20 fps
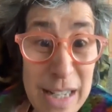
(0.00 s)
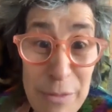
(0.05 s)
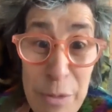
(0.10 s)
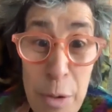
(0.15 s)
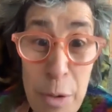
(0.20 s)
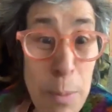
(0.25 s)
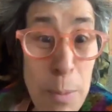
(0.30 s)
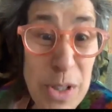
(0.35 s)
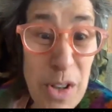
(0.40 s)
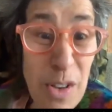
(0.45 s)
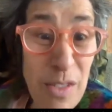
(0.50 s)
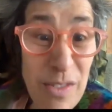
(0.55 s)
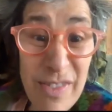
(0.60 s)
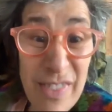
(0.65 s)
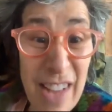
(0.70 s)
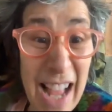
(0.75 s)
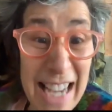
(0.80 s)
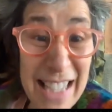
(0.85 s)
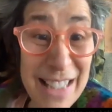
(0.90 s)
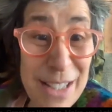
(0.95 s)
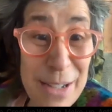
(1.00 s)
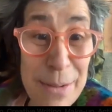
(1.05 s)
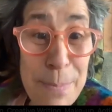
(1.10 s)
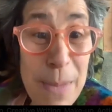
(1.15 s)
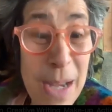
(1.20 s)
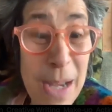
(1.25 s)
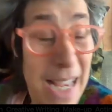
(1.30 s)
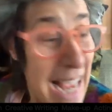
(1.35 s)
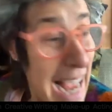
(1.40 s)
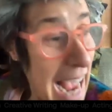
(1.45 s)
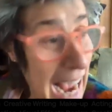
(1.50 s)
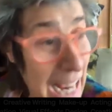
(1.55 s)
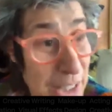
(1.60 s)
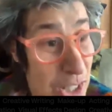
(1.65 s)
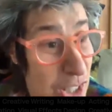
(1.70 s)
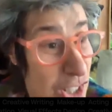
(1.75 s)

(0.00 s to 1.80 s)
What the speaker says: Everyone was on Valium. And